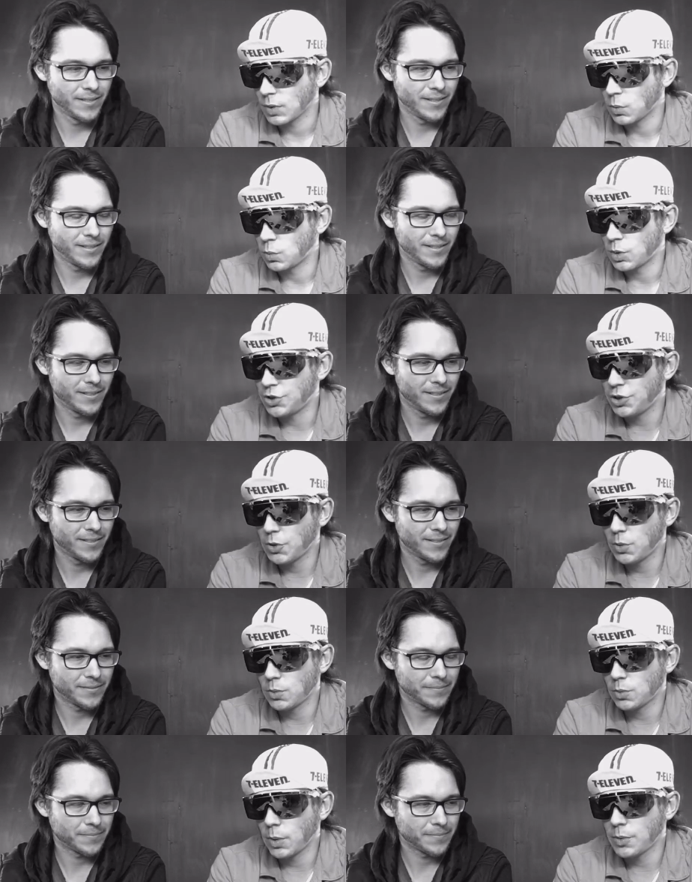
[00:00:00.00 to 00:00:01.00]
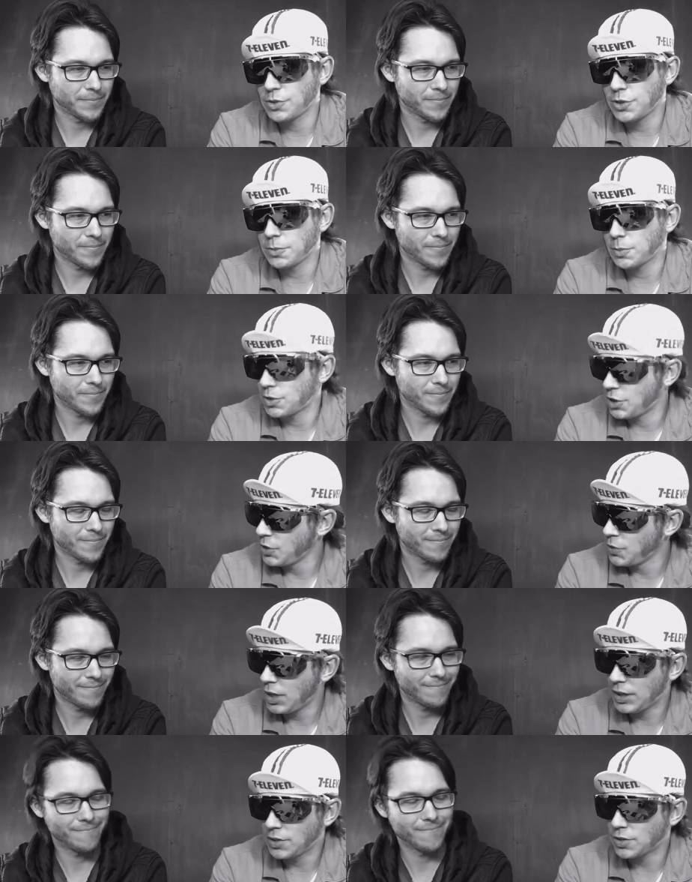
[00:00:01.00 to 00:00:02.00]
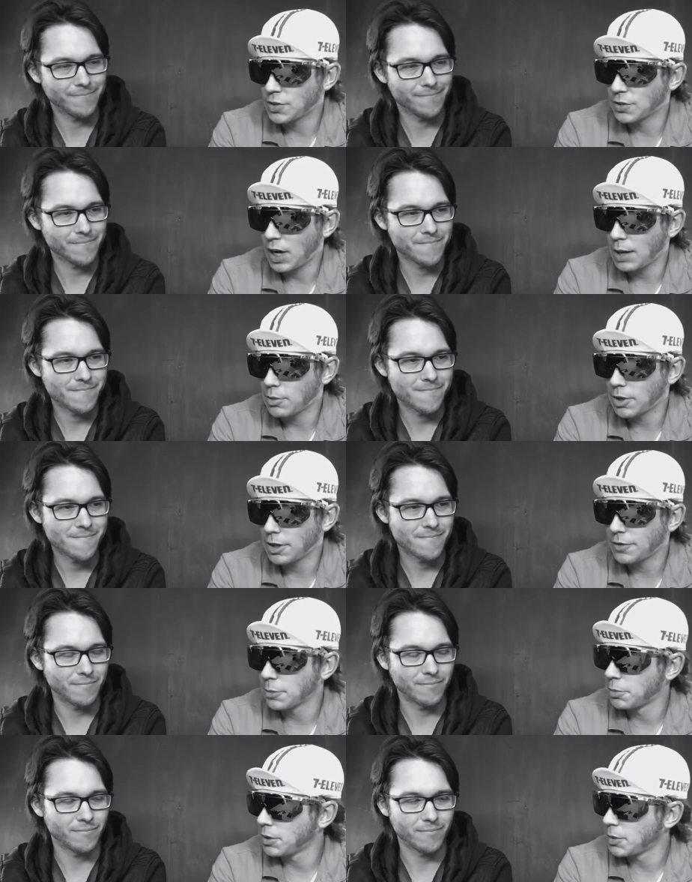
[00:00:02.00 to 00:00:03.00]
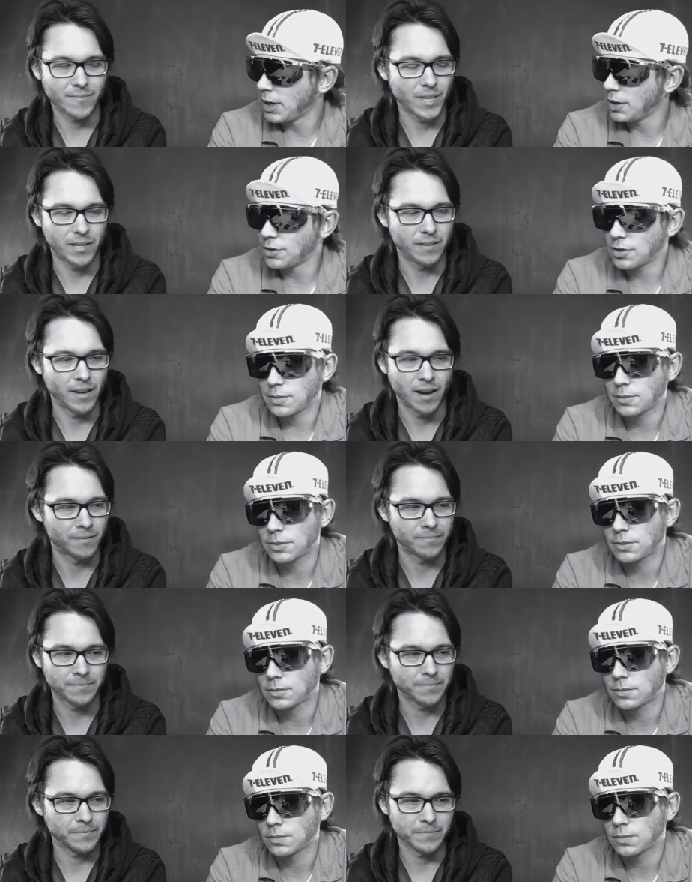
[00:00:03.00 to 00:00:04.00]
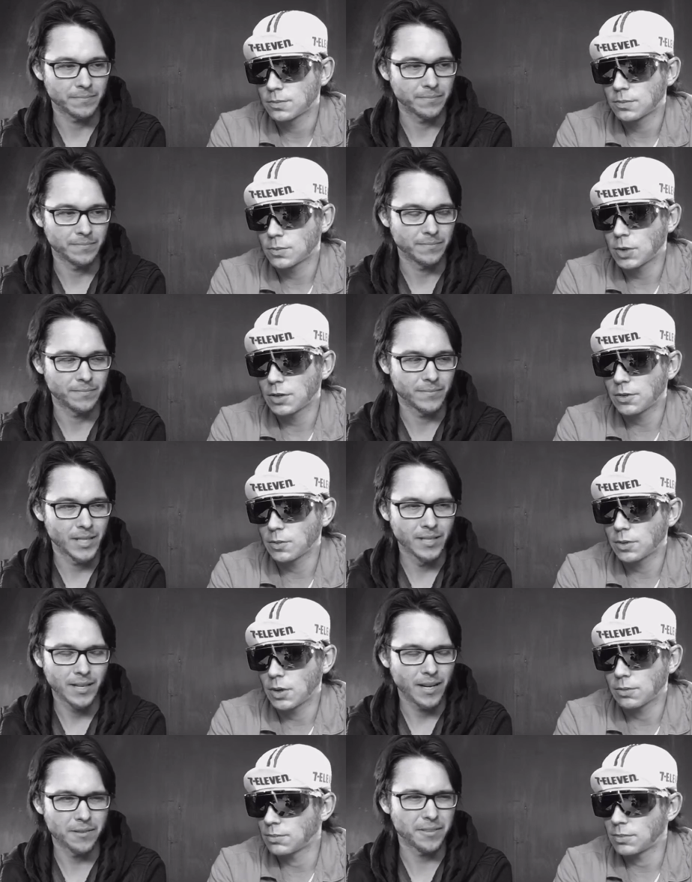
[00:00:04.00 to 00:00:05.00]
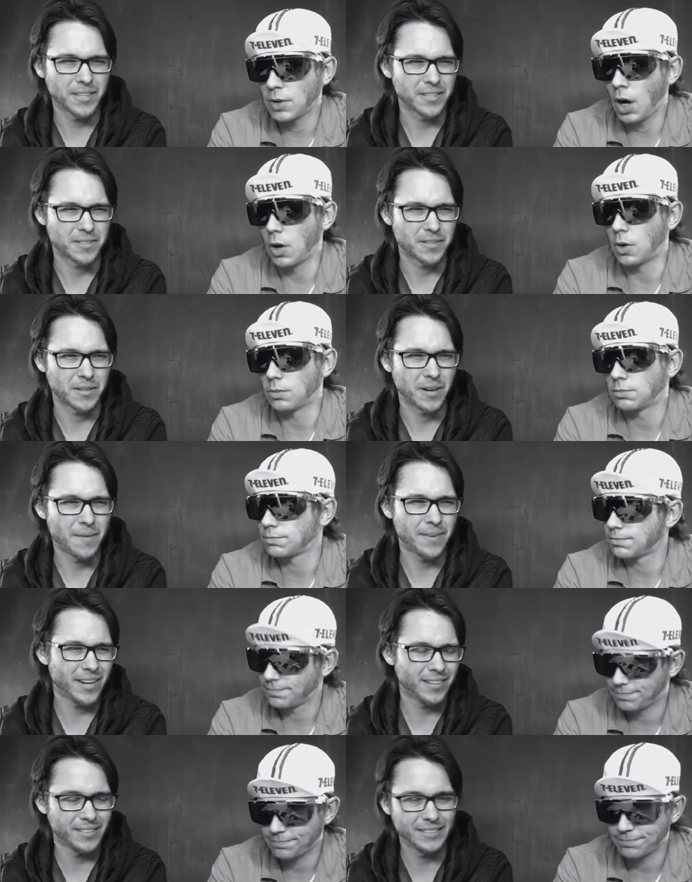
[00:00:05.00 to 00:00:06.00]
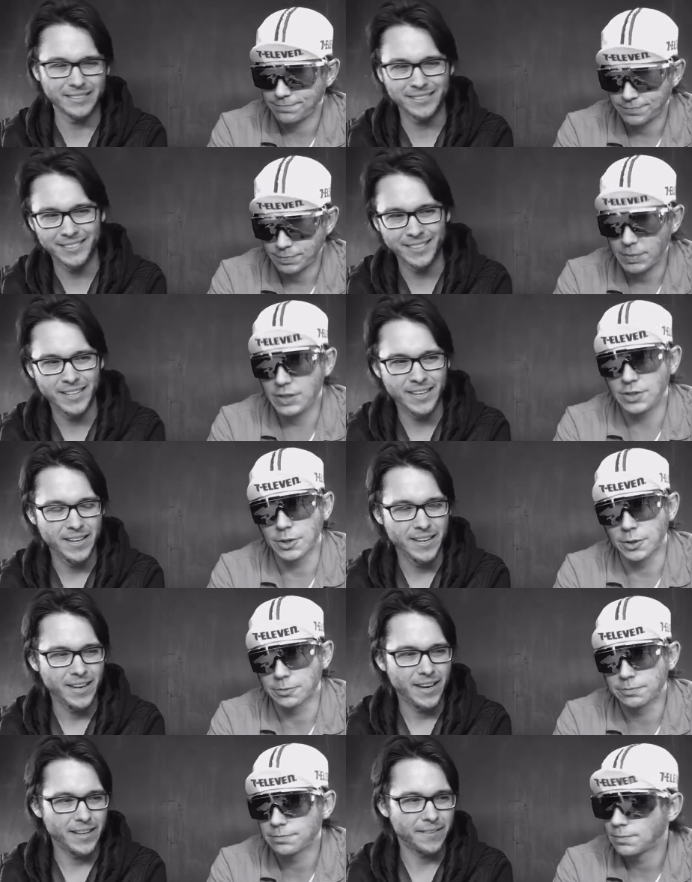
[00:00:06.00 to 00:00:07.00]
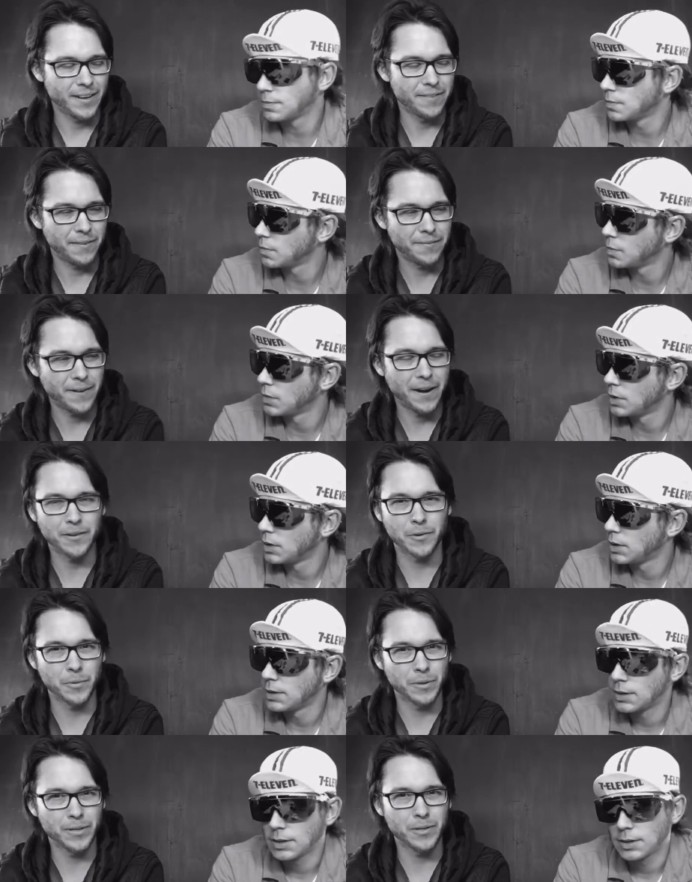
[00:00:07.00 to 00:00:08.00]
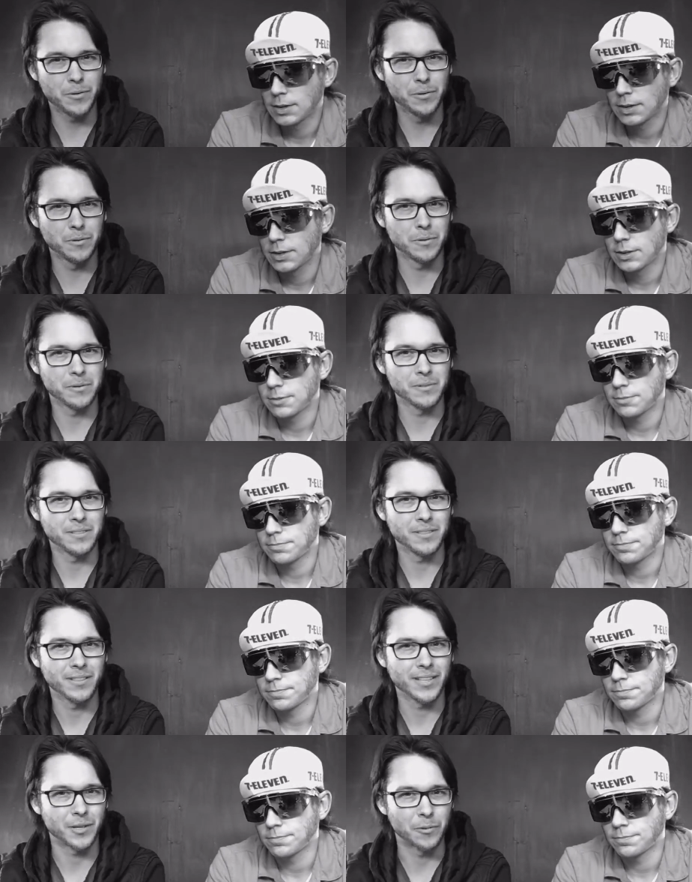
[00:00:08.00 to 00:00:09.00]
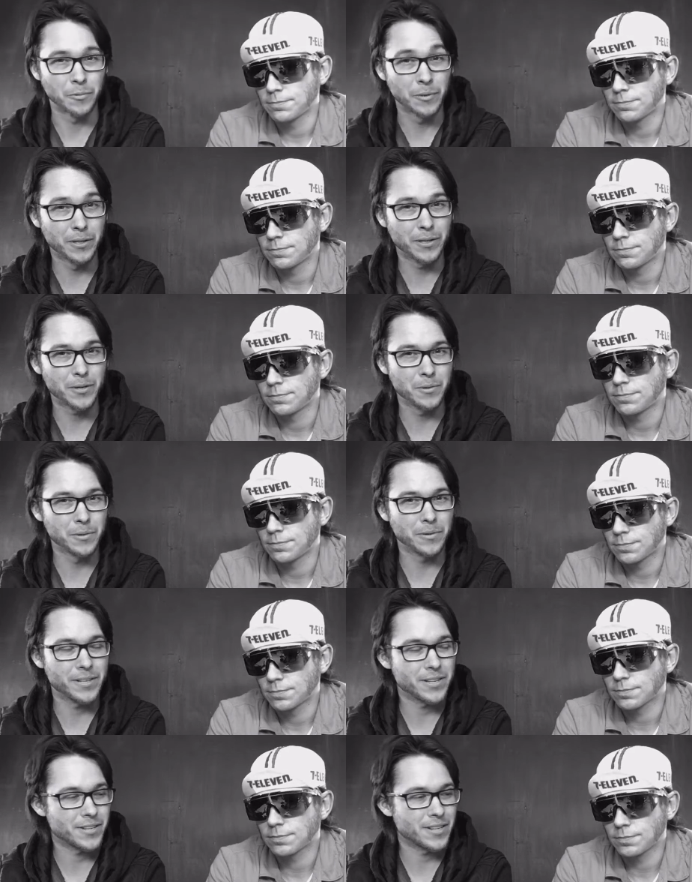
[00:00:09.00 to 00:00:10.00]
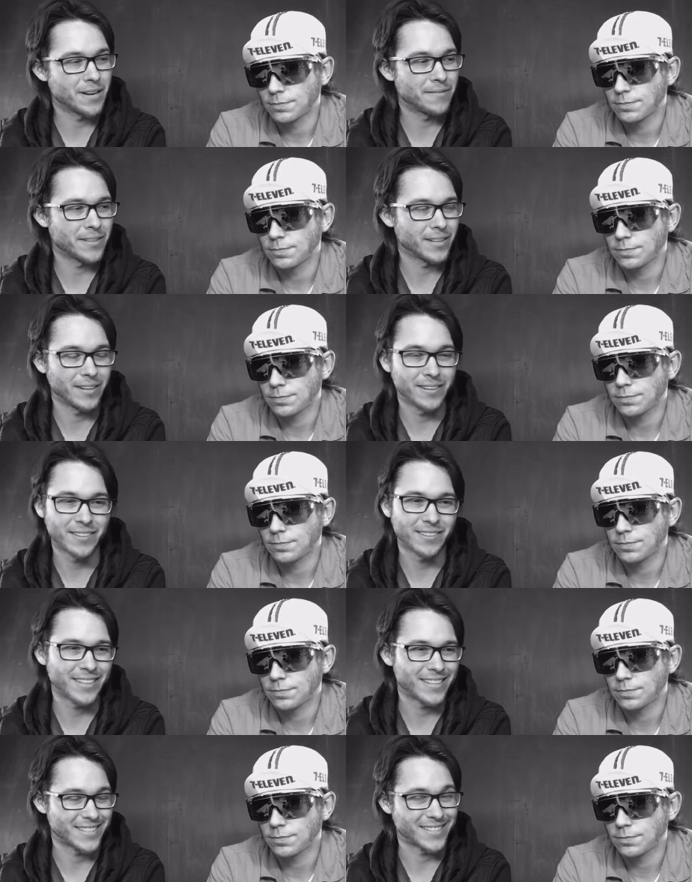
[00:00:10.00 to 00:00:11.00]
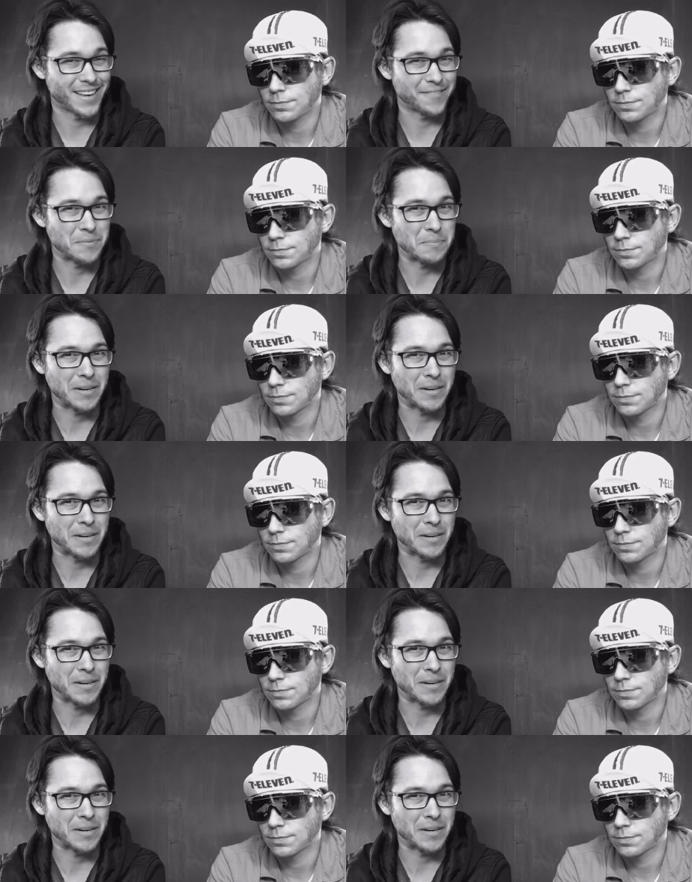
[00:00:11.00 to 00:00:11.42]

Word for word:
Speaker 1: would you? What would you? Do you need this in your library for Blu-rays? No. What? uh, I don't think no. so. I
Speaker 2: mean, me too. If, if I found a really cool, like a really cool edition of it under like seven